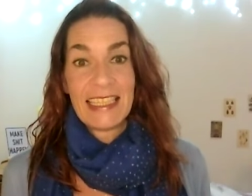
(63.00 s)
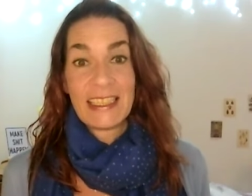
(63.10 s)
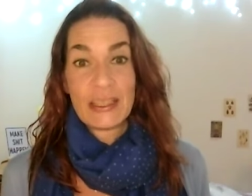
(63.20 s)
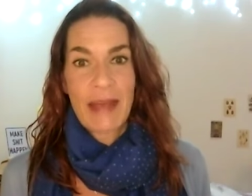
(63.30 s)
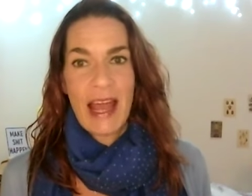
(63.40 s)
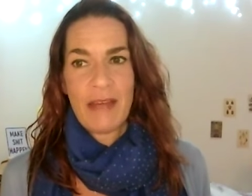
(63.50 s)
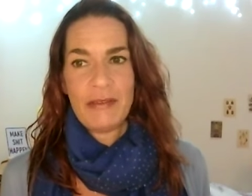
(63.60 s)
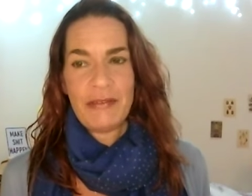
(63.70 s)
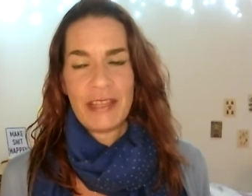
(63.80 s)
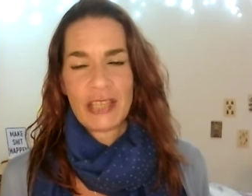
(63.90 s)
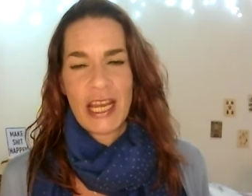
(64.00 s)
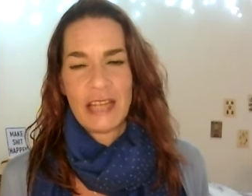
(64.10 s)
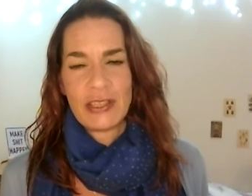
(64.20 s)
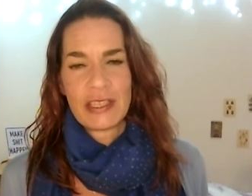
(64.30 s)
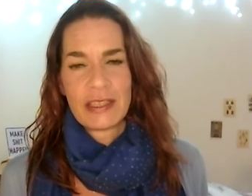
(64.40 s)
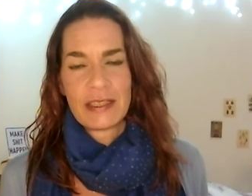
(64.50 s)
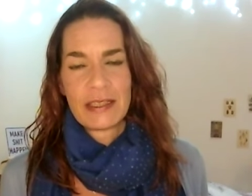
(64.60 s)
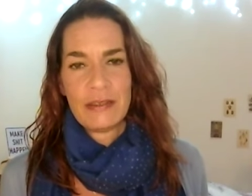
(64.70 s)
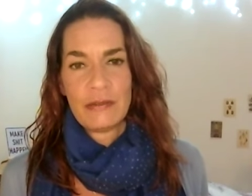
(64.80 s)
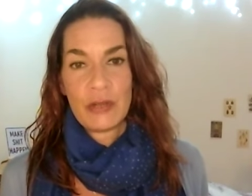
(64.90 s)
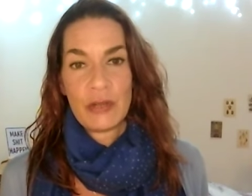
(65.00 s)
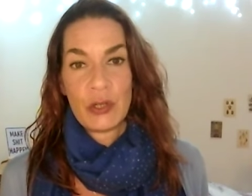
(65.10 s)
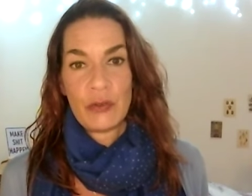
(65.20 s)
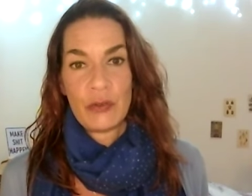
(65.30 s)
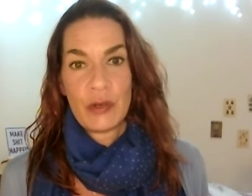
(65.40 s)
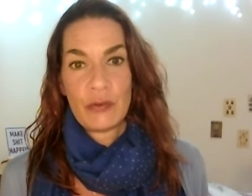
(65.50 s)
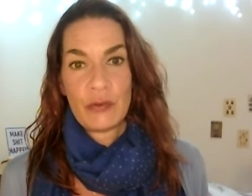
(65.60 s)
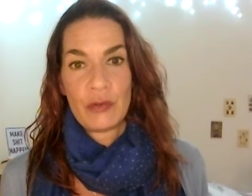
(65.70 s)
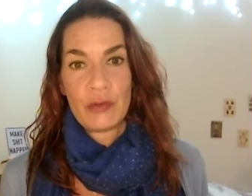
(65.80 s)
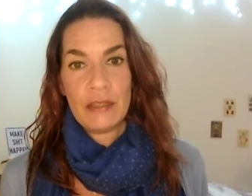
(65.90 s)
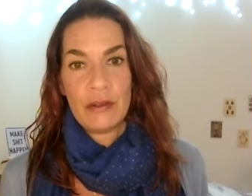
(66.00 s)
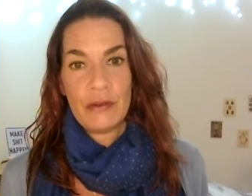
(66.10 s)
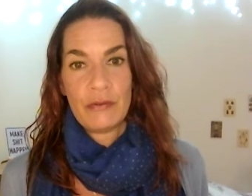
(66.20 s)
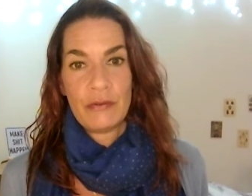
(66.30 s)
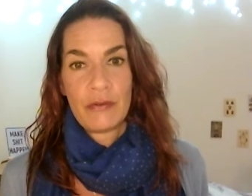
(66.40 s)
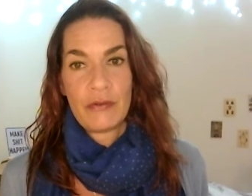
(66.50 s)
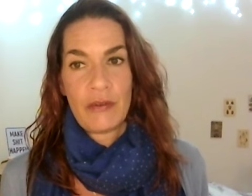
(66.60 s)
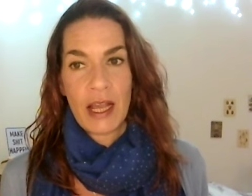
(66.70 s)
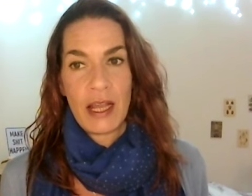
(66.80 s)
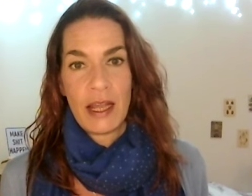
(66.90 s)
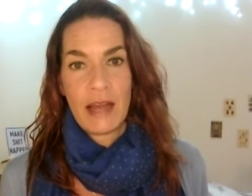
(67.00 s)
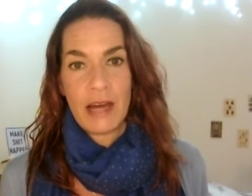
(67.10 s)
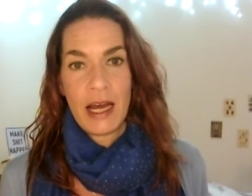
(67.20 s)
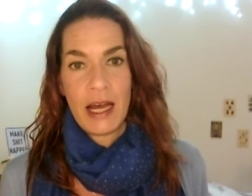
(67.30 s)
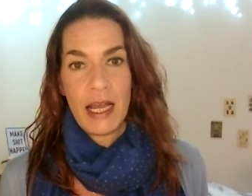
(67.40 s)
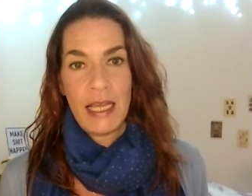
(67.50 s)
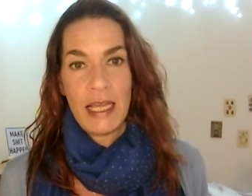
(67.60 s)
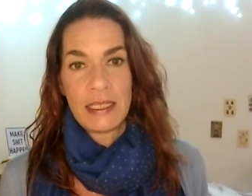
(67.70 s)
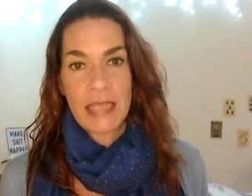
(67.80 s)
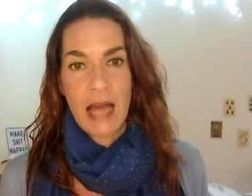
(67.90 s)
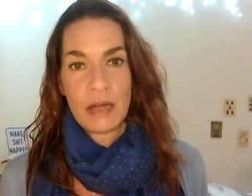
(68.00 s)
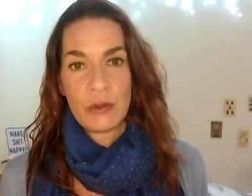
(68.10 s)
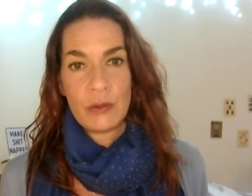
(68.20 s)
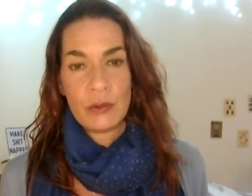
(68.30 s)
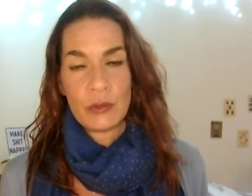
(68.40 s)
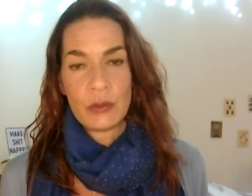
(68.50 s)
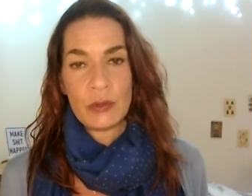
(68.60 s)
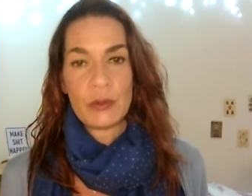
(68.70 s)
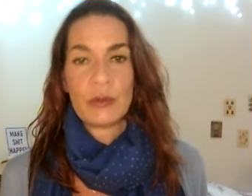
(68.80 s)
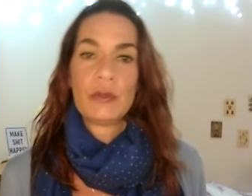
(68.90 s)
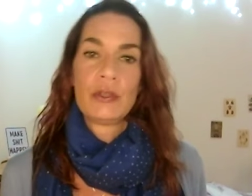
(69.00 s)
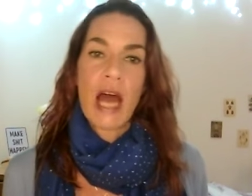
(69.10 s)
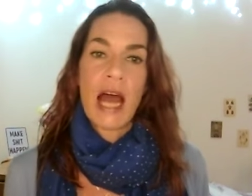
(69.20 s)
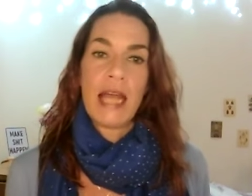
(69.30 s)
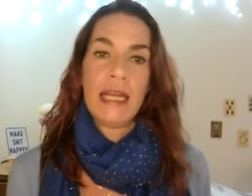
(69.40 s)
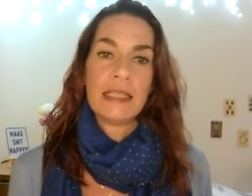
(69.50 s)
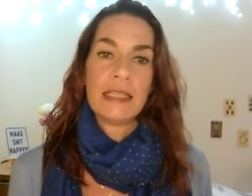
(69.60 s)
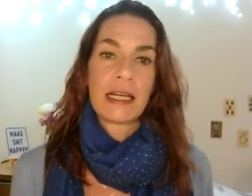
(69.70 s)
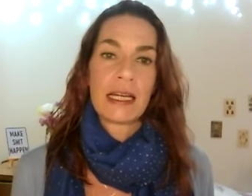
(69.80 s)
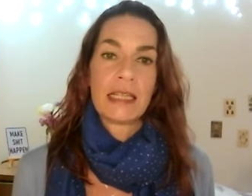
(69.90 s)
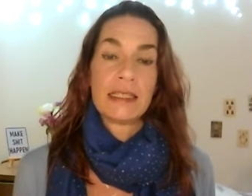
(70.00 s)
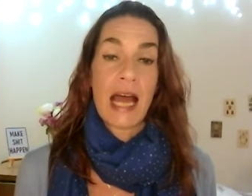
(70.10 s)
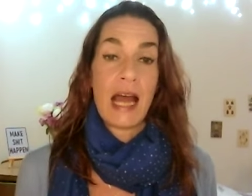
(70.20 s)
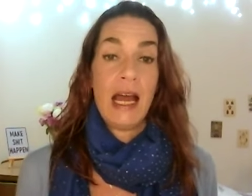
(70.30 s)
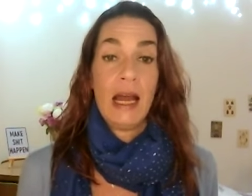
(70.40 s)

This is where everything changes for good, for real, for fucking ever. Esa unotu husha ainatakata.